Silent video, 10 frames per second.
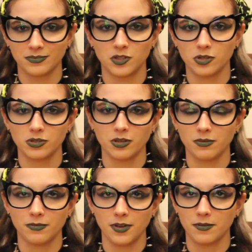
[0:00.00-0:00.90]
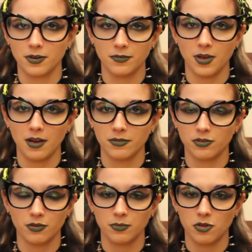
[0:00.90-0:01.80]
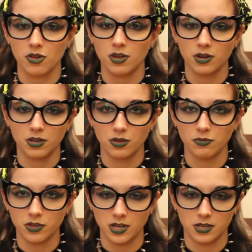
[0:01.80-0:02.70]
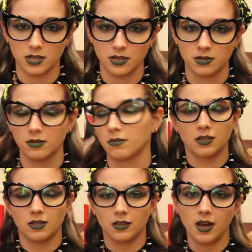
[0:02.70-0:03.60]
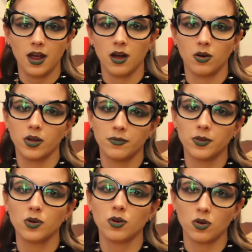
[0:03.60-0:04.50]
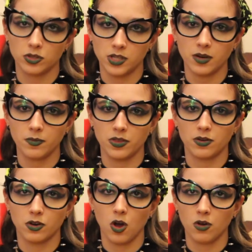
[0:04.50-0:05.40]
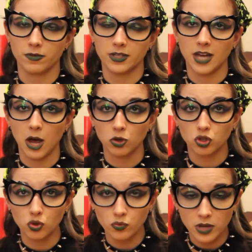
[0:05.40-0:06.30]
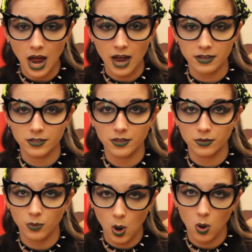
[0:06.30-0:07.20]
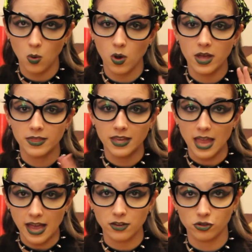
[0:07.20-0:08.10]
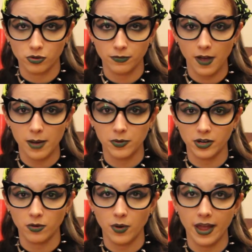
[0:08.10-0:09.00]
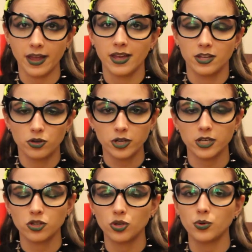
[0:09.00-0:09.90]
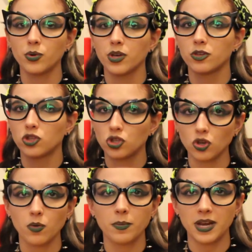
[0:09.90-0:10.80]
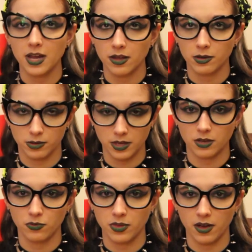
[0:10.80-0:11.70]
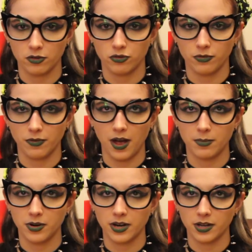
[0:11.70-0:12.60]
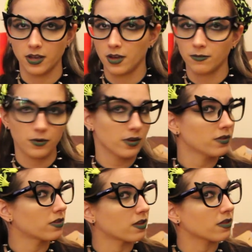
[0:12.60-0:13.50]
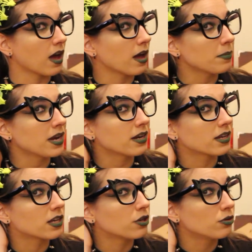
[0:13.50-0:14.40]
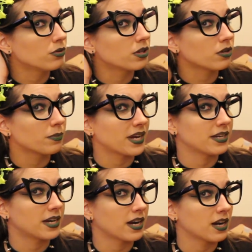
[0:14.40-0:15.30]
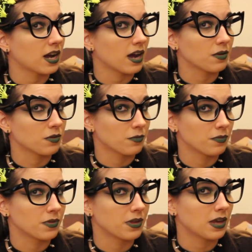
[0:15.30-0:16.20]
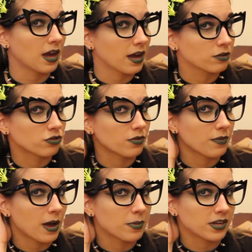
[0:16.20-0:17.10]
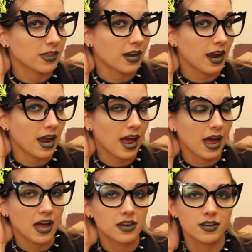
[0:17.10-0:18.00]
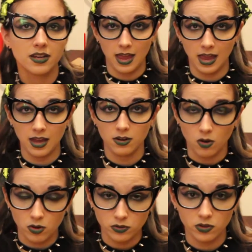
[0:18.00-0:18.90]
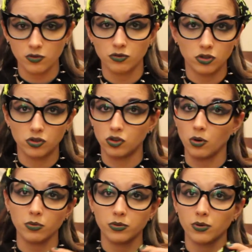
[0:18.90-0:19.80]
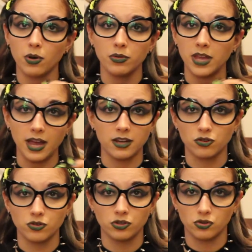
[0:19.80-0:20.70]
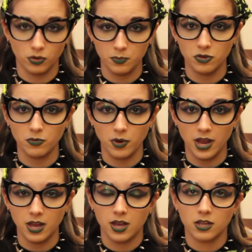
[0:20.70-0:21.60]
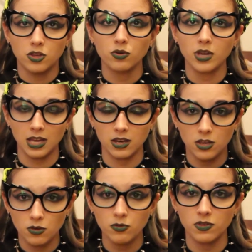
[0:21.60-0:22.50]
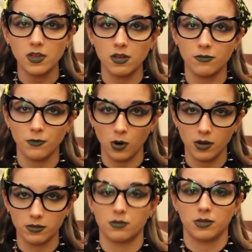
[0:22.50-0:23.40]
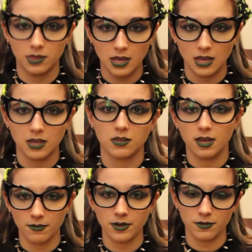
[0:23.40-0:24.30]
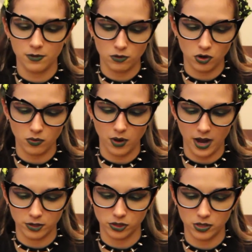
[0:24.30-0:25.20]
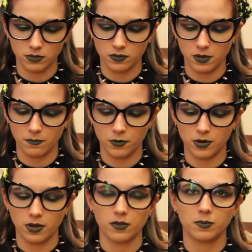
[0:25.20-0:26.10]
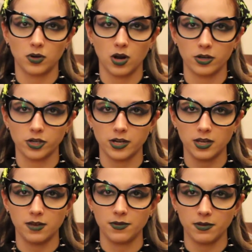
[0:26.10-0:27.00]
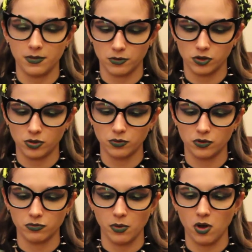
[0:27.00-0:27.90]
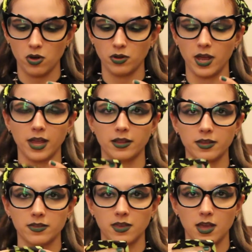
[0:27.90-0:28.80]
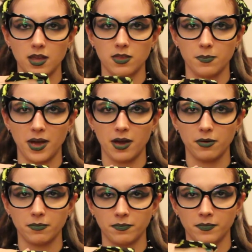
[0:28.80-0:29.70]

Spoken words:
do yourself a favor, if you have a sewing machine, use it. Now, if you're all done with your coffin towel, do not throw the extra fabric away. You can do so many other things with extra fabric. For instance, I made a cute little bandana out of the extra fabric that I had. And also, don't throw the extra strips away. You can use these for other things. Even if you don't actually use them for another project, even if they're too small, like let's say it's about